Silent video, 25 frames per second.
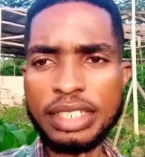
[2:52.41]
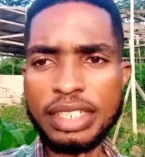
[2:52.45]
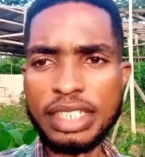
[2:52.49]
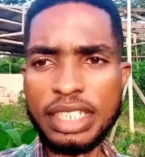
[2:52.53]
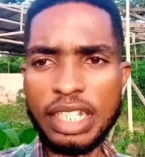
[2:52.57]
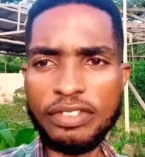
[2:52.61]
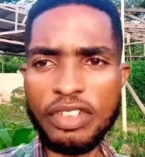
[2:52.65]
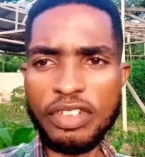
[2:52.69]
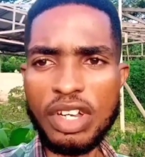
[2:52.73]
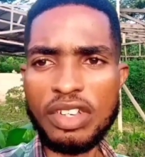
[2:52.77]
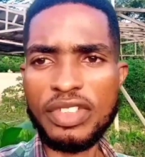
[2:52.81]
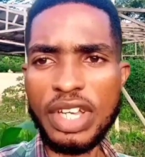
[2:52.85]

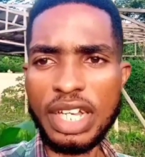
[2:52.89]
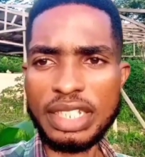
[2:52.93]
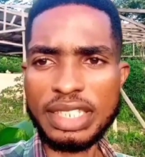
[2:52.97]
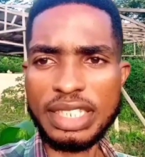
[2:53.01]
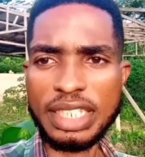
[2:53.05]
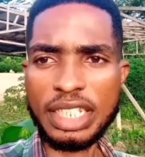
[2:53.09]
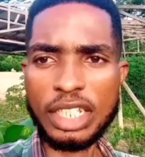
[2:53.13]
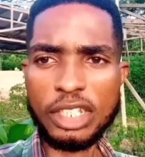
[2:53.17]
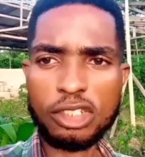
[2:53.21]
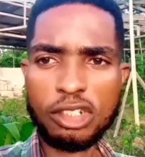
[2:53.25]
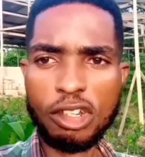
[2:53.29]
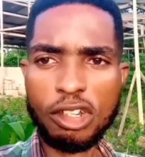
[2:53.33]
Therefore, if you are
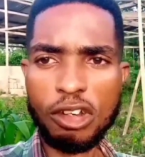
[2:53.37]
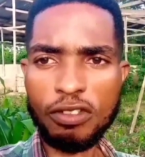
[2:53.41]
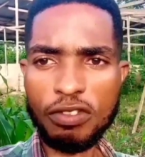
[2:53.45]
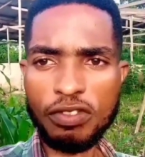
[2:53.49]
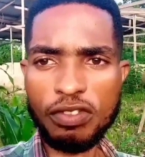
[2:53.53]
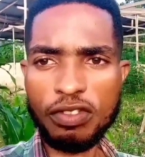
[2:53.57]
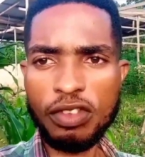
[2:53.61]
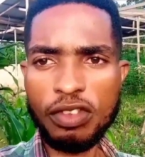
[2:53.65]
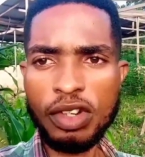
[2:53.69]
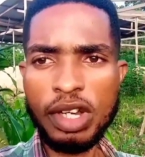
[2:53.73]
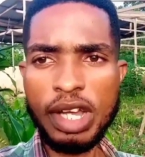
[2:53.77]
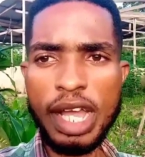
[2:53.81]
thinking
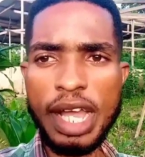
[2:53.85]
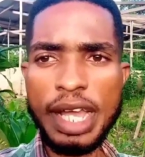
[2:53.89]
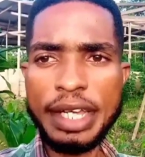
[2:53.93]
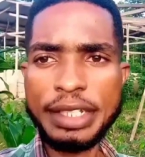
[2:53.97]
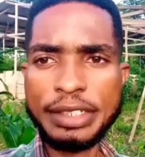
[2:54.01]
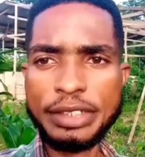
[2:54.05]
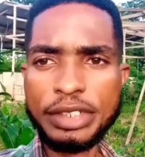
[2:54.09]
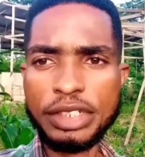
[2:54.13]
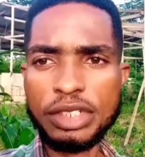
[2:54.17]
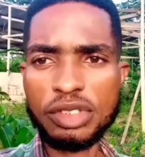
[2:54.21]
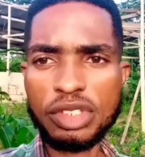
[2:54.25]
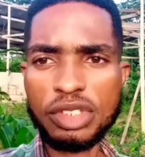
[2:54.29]
of
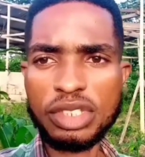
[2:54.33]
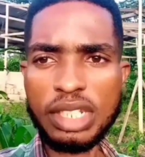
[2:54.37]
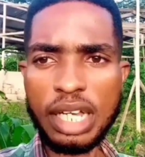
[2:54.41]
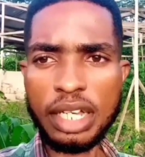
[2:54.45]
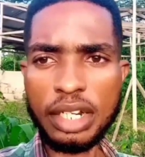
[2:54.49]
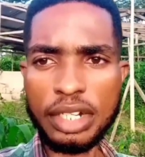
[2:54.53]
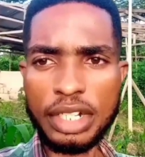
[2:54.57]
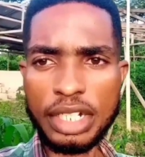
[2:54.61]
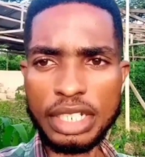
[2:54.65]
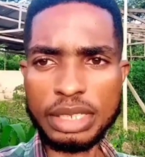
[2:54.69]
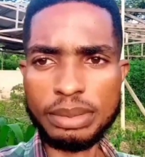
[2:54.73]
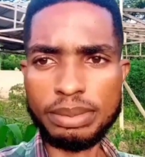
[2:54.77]
entering into the
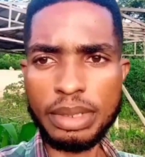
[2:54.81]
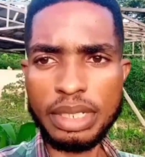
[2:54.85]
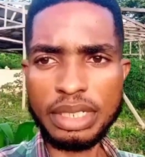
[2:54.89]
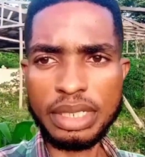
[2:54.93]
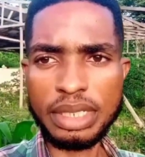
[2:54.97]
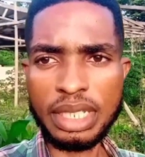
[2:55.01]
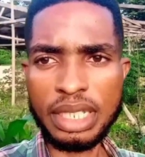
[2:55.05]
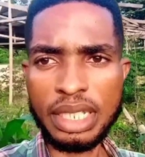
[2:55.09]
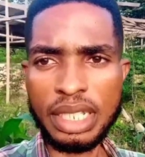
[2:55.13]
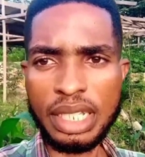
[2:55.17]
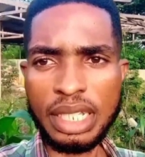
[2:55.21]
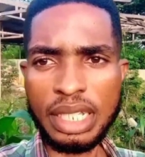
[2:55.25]
agri
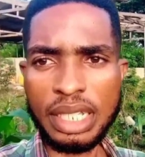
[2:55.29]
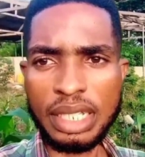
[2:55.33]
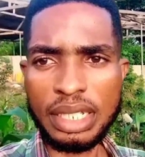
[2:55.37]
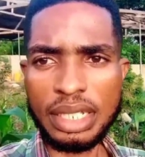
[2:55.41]
space